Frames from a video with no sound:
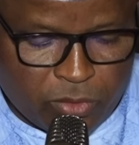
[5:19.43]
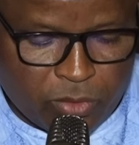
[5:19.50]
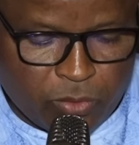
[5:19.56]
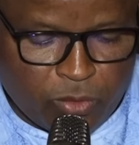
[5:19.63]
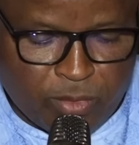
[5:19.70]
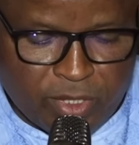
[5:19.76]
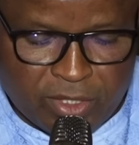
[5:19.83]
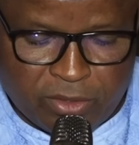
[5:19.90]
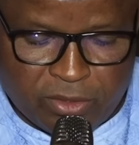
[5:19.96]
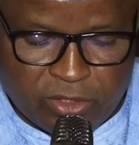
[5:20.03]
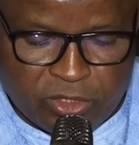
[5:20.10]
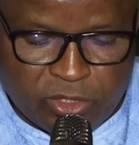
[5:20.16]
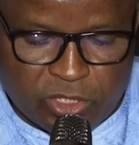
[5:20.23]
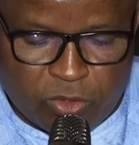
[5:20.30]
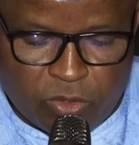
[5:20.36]
women,
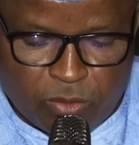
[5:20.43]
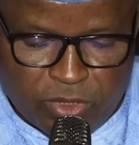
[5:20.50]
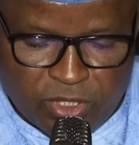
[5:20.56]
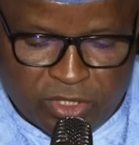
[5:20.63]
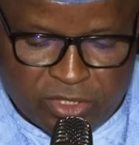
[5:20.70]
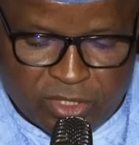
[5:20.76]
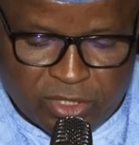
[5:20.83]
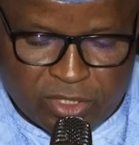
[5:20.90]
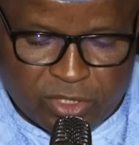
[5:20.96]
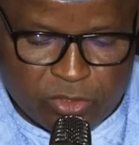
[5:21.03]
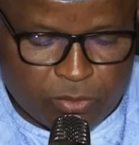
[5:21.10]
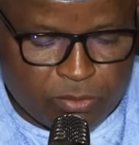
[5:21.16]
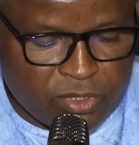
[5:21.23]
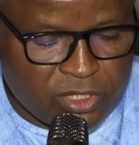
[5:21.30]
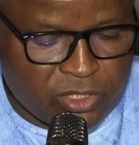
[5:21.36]
religious communities to
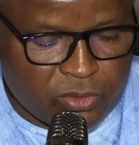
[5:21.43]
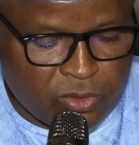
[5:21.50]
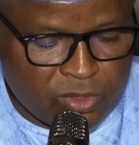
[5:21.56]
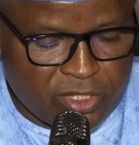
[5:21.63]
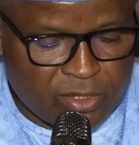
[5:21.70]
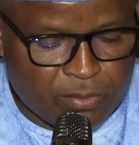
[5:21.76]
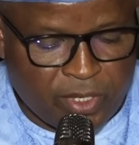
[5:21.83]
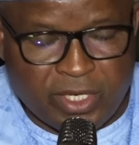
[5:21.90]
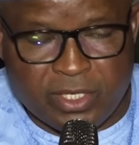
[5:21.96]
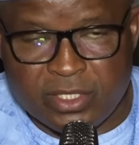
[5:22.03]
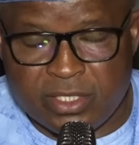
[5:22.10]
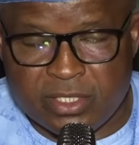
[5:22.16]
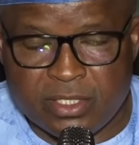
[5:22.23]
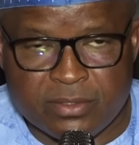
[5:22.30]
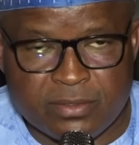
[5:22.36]
build solid base.